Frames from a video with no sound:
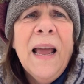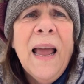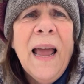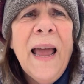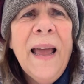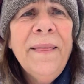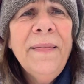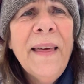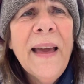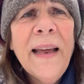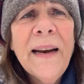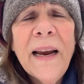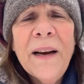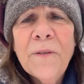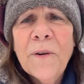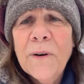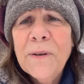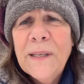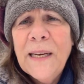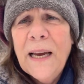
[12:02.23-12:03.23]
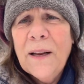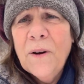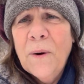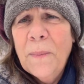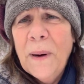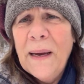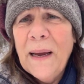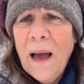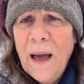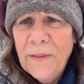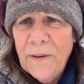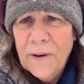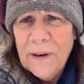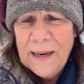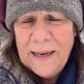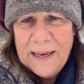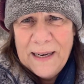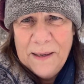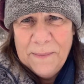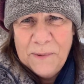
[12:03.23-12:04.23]
And then I wrote down all my other
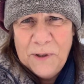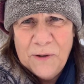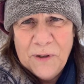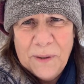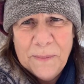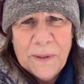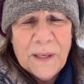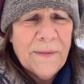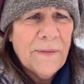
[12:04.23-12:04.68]
income streams.